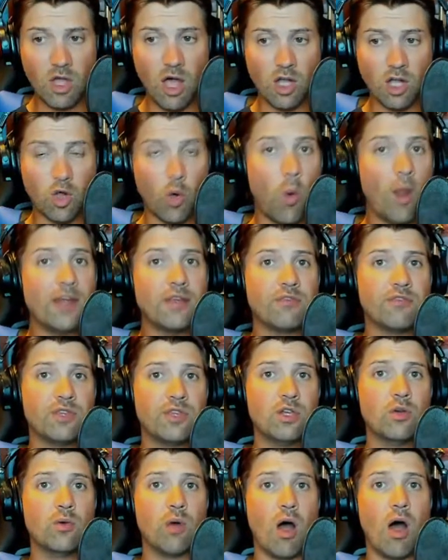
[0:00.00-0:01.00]
quite a
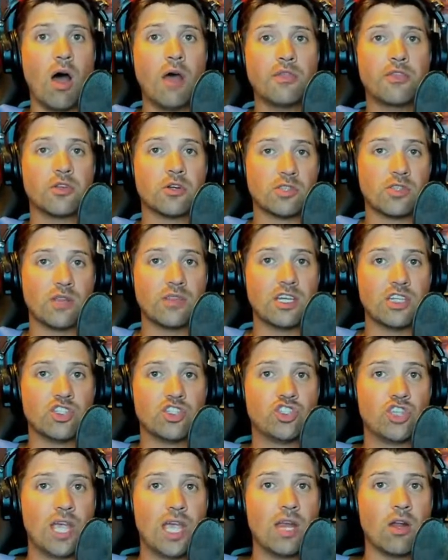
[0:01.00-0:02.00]
few authors on this
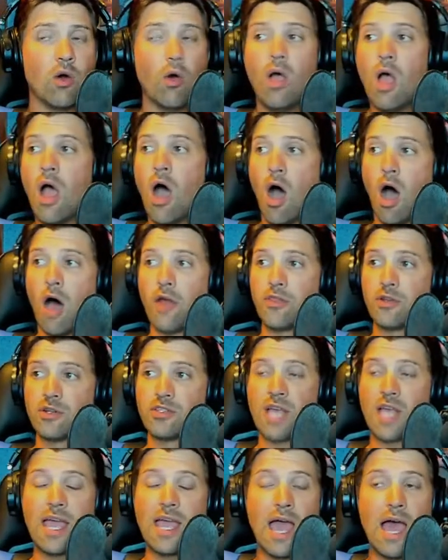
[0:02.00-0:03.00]
channel, authors
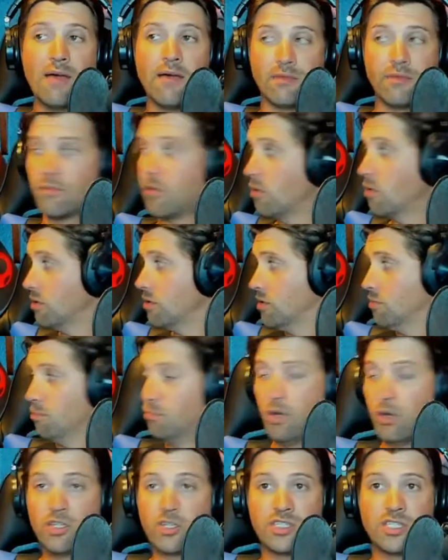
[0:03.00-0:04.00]
I have
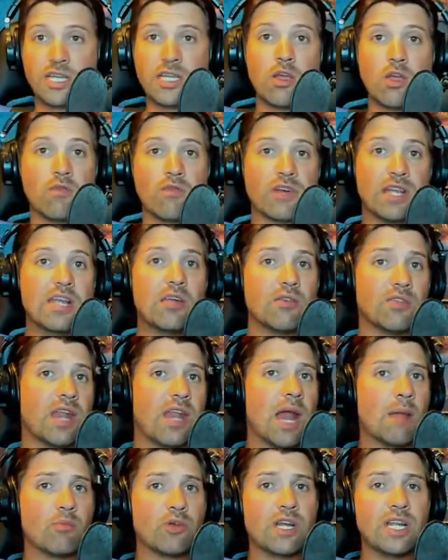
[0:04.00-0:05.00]
books sitting over here that
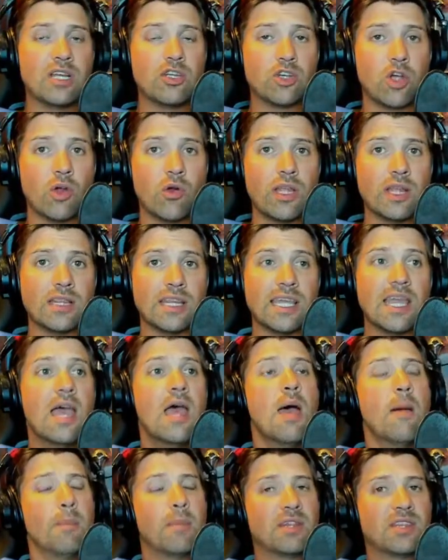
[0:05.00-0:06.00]
I'm reading currently.
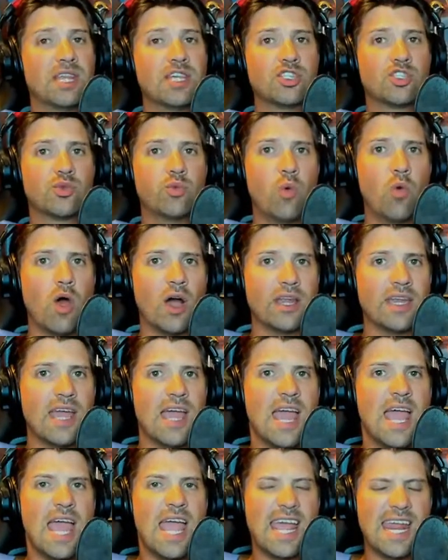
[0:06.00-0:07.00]
But this one,
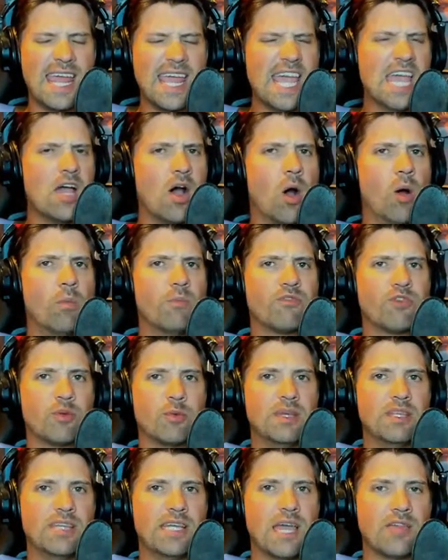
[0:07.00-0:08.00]
it hit home for
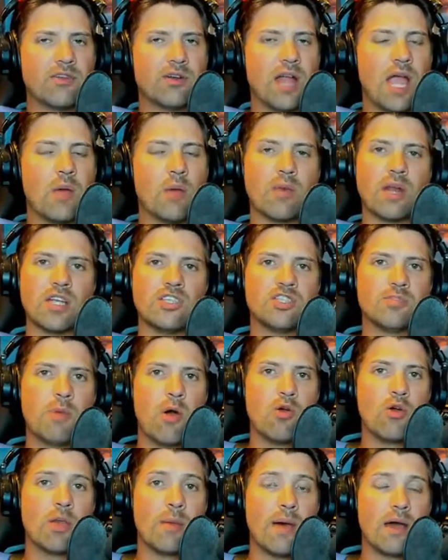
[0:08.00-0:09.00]
me the other night when I
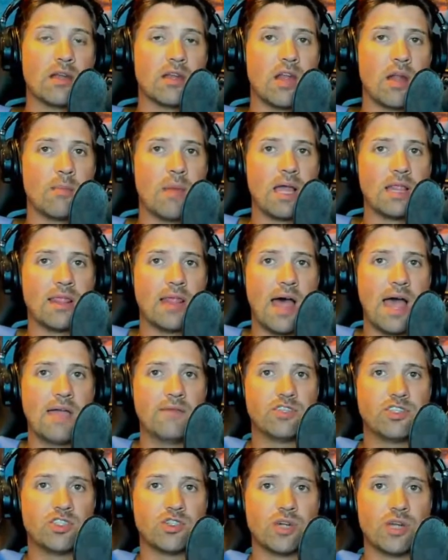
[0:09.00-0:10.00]
spoke about it on my live
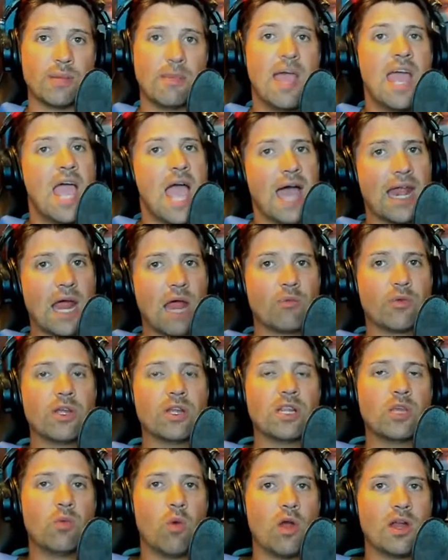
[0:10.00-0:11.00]
stream, and I
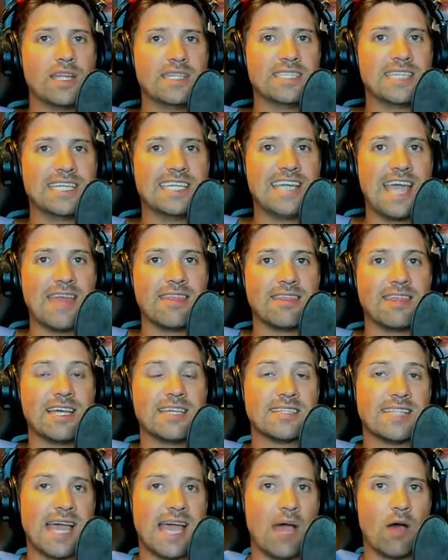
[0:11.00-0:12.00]
really wanted to get
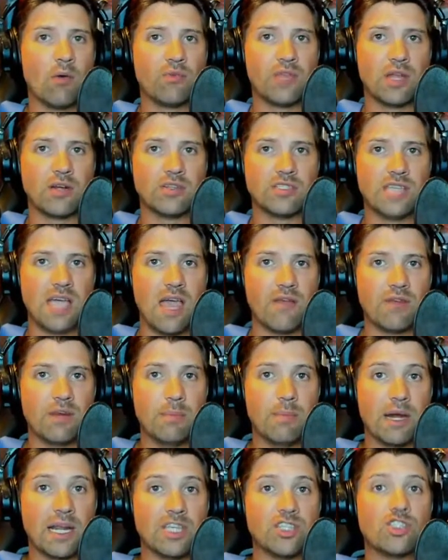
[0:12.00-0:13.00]
this out there to
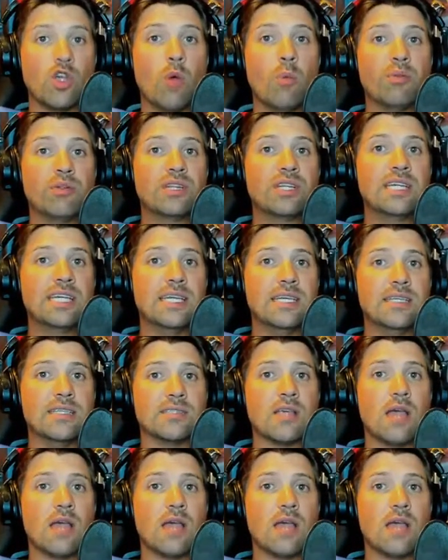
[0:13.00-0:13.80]
everybody. So please,